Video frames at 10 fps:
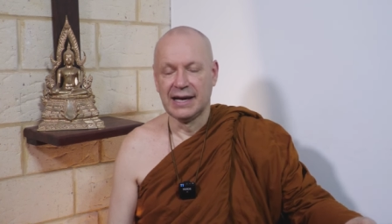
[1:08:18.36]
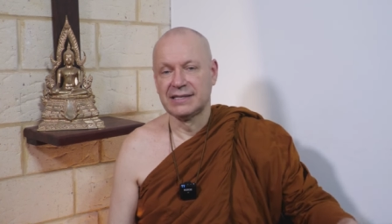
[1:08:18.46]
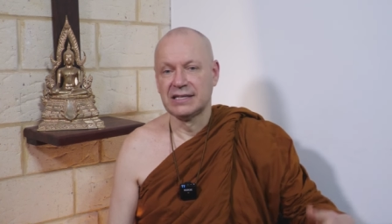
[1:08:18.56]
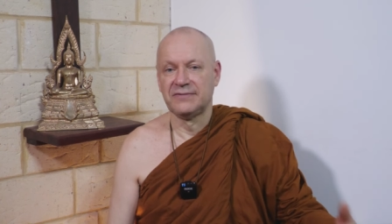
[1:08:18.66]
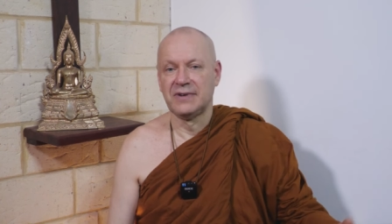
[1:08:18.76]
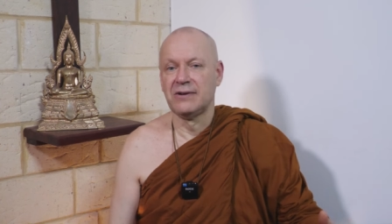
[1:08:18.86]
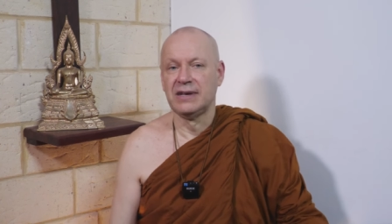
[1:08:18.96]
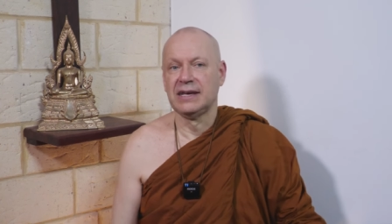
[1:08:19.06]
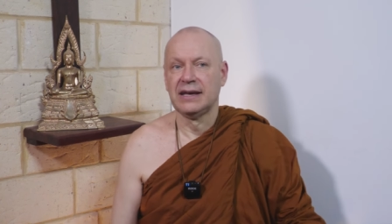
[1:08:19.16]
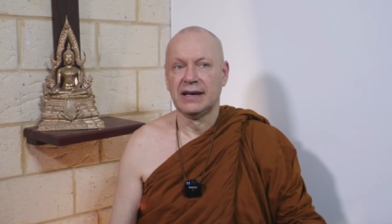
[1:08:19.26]
it's this
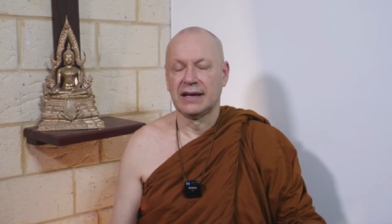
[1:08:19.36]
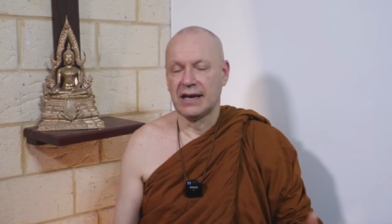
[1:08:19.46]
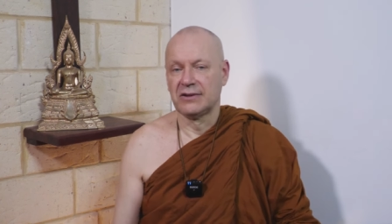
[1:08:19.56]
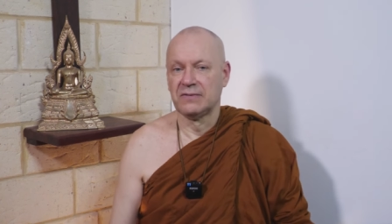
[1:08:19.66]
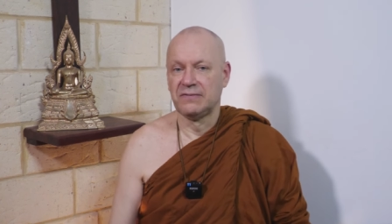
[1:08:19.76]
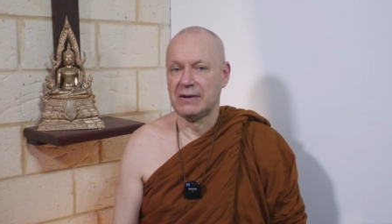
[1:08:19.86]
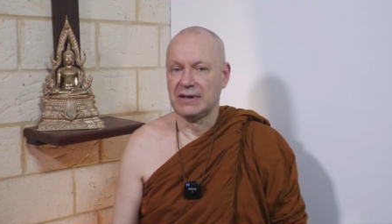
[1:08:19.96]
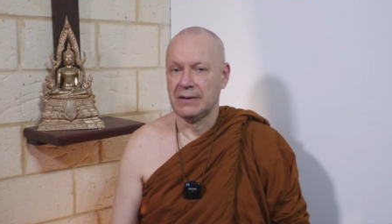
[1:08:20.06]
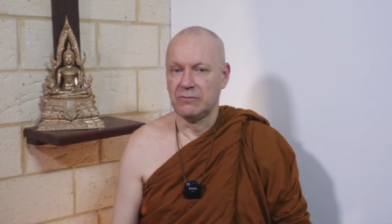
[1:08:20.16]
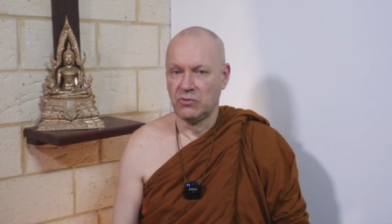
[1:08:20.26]
very kind of
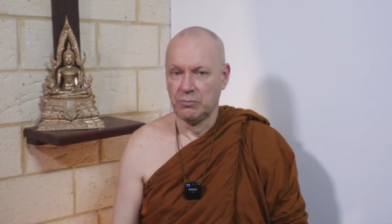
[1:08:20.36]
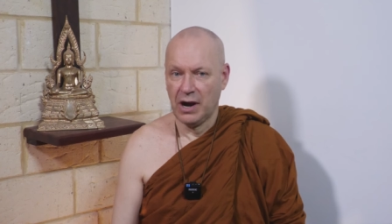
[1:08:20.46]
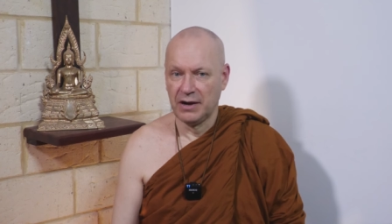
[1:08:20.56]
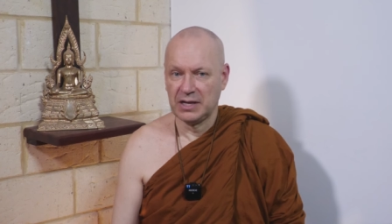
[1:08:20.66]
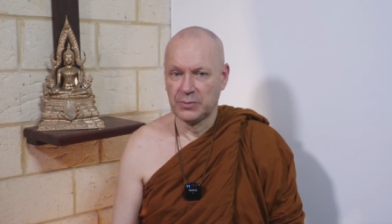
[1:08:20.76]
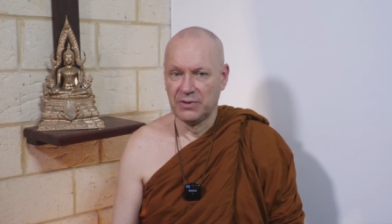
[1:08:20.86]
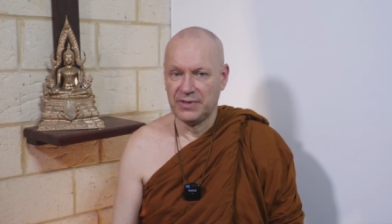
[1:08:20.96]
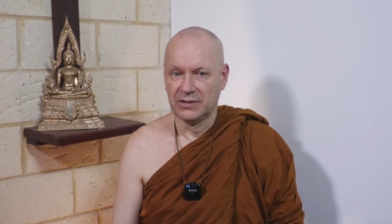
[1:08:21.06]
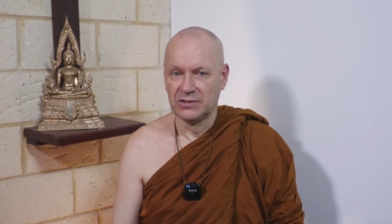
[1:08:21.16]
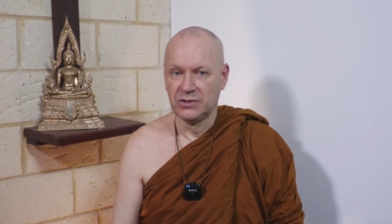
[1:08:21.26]
very remarkable
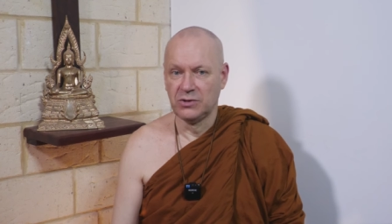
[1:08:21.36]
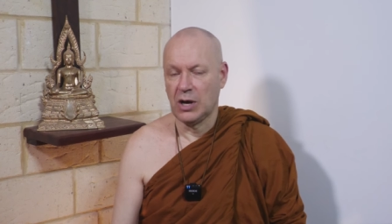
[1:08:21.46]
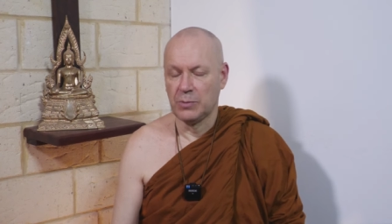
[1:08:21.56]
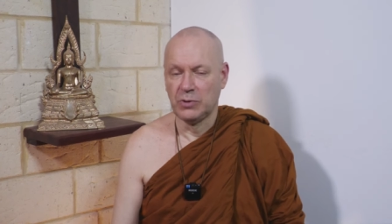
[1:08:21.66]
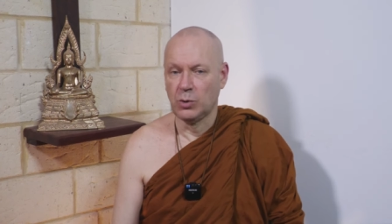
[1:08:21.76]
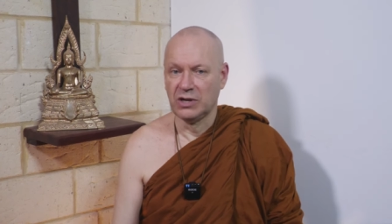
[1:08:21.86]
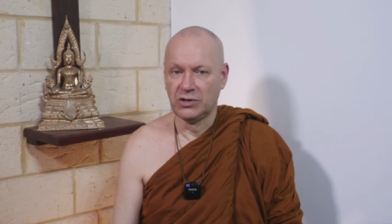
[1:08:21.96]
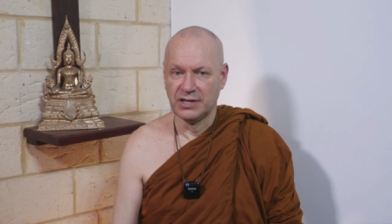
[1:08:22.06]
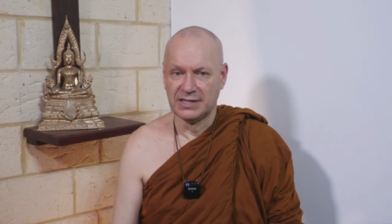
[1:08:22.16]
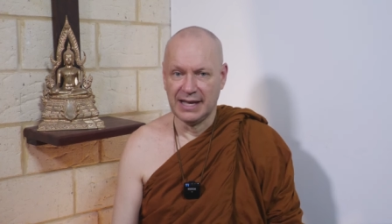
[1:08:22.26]
thing to do. No one
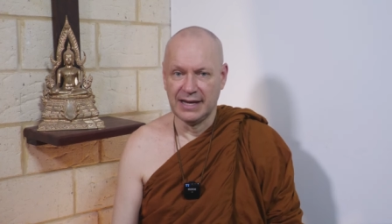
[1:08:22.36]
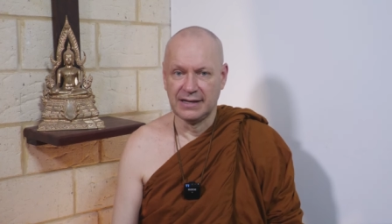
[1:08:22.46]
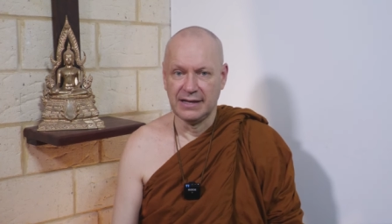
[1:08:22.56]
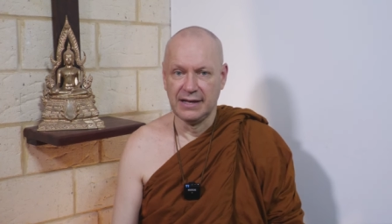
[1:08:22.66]
does that.